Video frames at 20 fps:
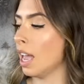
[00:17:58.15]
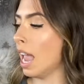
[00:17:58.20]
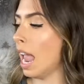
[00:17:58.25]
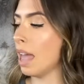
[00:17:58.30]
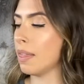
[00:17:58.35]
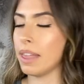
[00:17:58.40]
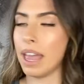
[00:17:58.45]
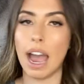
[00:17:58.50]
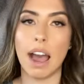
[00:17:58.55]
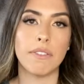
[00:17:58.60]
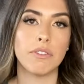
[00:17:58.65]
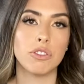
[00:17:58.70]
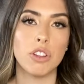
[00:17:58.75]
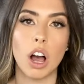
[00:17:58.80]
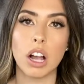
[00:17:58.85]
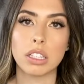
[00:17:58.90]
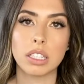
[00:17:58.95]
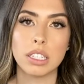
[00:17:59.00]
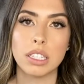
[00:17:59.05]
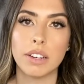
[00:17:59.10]
And they have
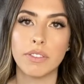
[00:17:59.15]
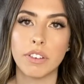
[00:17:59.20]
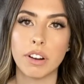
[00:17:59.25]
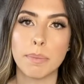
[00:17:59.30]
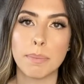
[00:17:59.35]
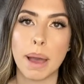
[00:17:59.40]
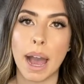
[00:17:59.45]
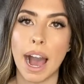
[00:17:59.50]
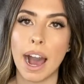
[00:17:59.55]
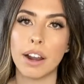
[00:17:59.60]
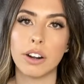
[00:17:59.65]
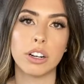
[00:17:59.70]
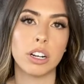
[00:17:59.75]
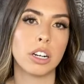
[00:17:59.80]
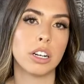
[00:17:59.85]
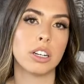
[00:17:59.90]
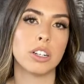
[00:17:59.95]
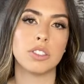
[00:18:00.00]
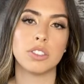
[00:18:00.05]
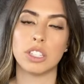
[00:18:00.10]
lots of different
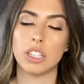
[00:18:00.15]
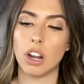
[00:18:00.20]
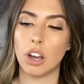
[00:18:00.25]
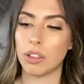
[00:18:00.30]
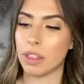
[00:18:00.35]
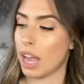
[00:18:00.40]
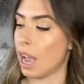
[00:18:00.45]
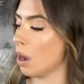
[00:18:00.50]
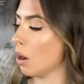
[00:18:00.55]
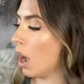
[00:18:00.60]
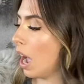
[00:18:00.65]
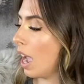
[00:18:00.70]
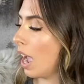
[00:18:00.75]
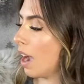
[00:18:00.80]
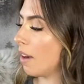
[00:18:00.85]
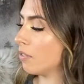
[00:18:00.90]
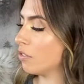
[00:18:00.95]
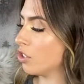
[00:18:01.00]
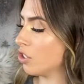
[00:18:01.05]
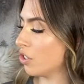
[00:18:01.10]
patterns and all that. I
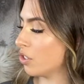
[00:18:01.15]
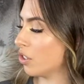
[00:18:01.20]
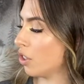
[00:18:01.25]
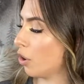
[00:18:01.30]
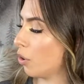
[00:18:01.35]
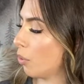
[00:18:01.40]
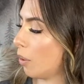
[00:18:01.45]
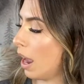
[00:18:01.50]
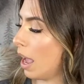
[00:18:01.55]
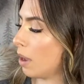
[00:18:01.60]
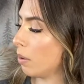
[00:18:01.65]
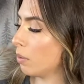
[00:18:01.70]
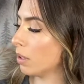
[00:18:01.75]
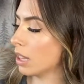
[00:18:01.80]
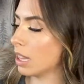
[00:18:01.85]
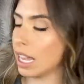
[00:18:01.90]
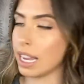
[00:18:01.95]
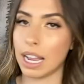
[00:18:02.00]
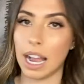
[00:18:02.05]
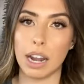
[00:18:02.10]
have just the gray
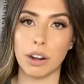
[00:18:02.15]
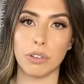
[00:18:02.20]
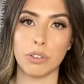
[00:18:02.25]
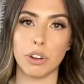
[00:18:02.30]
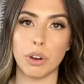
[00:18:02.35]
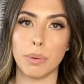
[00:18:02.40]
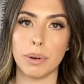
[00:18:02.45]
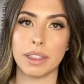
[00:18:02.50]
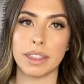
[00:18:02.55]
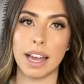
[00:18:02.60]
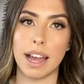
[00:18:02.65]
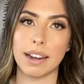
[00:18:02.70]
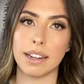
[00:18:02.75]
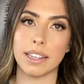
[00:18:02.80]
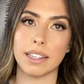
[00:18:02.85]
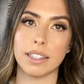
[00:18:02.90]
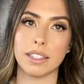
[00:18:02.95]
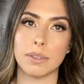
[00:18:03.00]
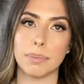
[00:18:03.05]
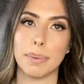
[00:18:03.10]
with like, I don't know what that
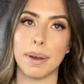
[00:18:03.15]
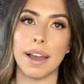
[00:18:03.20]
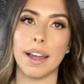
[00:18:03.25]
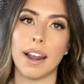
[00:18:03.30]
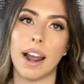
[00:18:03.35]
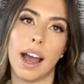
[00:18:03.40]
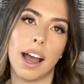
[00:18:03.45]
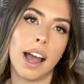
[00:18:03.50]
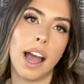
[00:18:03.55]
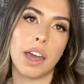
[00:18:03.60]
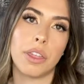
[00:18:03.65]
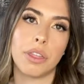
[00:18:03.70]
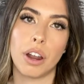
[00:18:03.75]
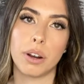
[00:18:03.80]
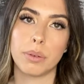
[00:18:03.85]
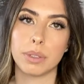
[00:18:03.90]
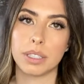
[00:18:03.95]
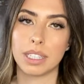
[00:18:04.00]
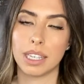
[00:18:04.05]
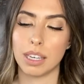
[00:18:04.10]
is, but I
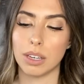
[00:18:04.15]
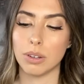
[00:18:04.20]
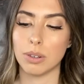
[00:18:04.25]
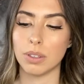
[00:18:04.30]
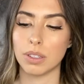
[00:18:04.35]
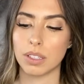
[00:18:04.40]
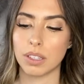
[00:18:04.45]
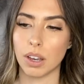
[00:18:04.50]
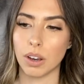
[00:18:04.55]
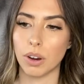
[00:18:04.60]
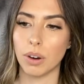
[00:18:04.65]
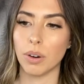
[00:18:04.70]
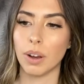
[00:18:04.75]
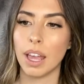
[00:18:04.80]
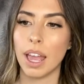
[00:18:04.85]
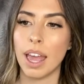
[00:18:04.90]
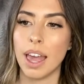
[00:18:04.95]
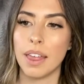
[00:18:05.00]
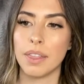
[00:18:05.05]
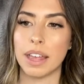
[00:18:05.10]
it was cute, so
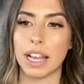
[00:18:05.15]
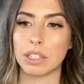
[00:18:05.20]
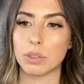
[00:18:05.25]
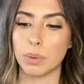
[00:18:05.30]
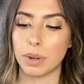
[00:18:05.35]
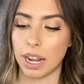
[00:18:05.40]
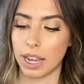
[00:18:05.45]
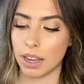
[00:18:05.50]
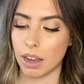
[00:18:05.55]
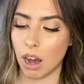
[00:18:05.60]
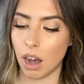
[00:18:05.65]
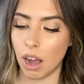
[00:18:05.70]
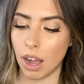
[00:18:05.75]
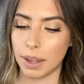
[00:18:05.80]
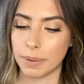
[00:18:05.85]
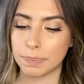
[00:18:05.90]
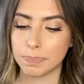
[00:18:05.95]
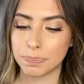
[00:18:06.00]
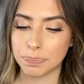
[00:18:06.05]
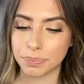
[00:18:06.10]
that's what I got.